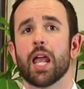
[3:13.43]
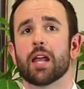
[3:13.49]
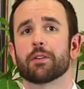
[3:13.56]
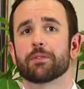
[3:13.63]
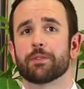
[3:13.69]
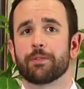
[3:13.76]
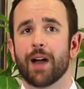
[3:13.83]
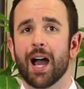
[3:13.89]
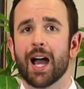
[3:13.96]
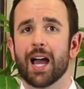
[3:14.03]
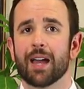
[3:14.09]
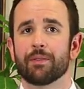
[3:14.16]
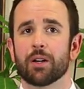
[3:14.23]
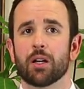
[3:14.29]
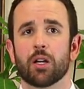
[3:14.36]
And
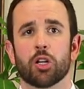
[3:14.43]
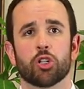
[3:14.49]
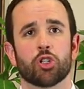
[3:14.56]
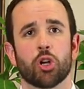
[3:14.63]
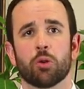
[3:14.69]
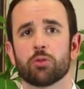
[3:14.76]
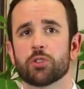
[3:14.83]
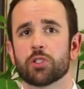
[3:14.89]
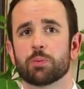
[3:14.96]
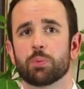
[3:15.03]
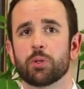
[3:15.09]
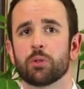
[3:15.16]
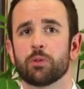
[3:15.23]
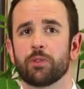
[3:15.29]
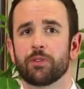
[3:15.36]
five, don't
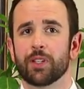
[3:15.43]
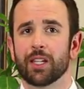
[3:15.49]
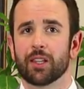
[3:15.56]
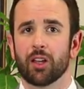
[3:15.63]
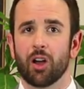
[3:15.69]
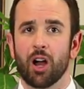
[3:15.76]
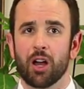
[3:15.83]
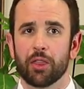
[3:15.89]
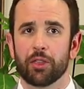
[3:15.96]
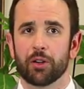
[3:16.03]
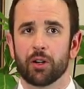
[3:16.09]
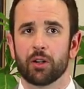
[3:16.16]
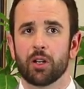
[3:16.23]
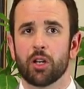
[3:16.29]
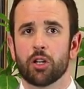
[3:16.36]
spoon feed the
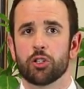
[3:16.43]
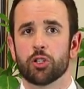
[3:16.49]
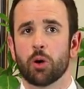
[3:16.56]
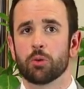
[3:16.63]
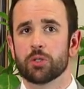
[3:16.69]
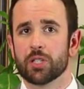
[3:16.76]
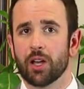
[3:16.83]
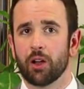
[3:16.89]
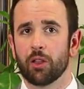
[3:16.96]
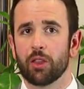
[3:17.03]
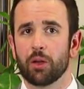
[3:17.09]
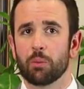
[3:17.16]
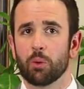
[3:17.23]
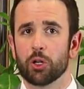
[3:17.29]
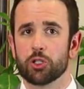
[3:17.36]
author. Don't tell
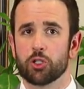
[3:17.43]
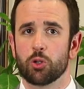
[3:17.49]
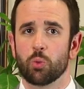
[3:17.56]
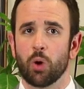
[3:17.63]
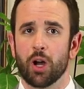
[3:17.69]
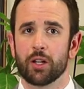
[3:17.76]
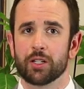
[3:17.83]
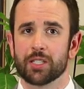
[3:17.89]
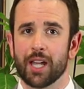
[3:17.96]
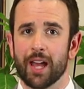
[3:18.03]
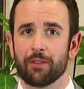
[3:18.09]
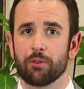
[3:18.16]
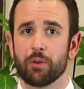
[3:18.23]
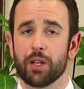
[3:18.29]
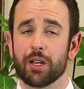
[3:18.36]
them what you want to
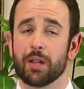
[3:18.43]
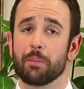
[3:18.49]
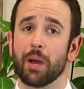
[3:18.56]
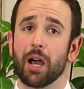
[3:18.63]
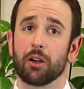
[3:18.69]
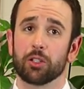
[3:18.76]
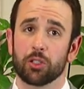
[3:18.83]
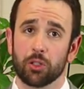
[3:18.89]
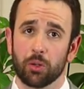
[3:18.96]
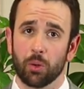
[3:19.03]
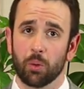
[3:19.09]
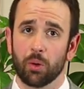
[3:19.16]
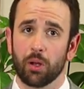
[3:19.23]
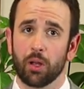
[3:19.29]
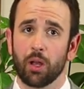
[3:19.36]
have written about
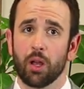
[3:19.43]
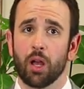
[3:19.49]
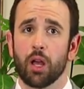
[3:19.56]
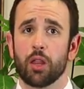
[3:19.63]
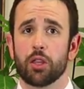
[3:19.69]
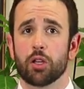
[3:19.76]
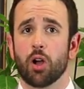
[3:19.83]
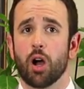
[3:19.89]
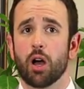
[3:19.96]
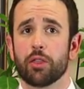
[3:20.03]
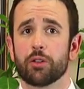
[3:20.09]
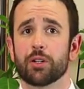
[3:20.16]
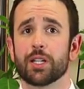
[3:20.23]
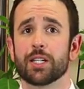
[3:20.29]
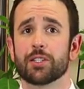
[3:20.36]
you. The
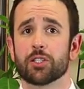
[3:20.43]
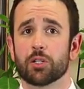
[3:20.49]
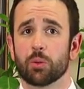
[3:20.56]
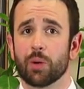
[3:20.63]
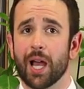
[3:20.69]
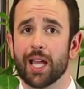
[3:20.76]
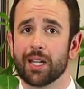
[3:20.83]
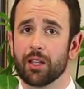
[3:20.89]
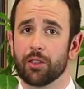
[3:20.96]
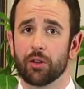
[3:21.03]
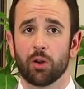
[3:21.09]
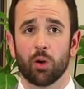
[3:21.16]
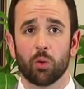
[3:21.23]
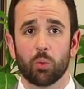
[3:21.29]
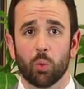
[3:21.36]
author needs to write in
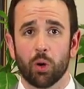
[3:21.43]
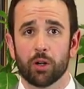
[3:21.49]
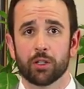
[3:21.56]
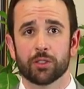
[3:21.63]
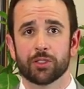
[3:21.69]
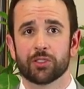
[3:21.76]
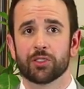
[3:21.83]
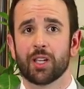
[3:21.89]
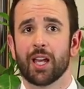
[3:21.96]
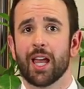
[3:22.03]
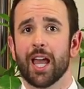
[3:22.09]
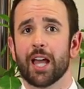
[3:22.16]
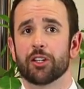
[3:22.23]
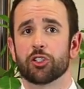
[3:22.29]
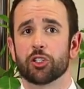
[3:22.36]
their own words
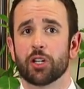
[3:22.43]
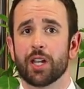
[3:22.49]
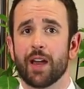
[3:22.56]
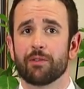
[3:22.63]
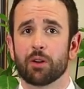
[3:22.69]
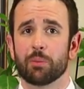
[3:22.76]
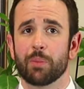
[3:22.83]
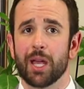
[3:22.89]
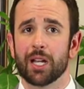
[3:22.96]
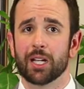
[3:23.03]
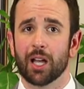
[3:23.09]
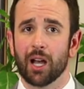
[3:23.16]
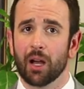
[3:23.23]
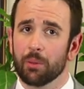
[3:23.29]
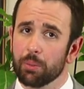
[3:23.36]
and should never
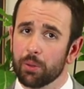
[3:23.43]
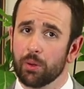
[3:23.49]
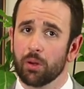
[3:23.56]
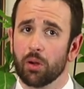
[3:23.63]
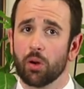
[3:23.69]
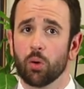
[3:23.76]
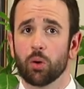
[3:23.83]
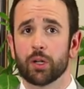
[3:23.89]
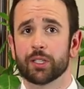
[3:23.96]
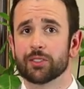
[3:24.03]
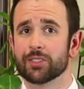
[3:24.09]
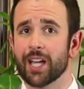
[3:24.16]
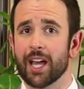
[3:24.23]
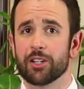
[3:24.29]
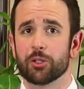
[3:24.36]
make up or
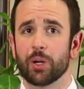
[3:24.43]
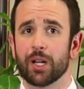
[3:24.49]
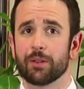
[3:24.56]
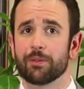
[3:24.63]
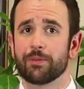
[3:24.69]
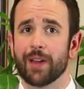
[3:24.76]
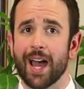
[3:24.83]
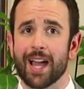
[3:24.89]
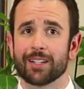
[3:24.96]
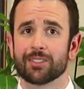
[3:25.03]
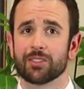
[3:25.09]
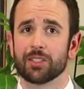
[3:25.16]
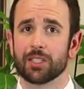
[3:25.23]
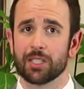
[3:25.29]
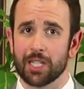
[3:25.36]
exaggerate
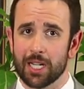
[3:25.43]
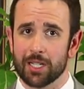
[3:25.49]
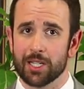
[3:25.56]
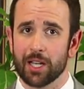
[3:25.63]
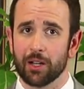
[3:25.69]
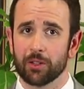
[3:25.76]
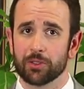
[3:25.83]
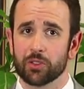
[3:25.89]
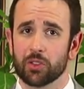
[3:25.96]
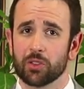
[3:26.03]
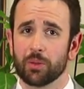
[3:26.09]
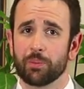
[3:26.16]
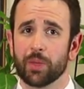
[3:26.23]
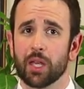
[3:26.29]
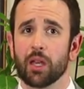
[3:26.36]
facts and
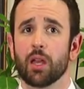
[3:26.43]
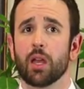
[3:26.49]
details.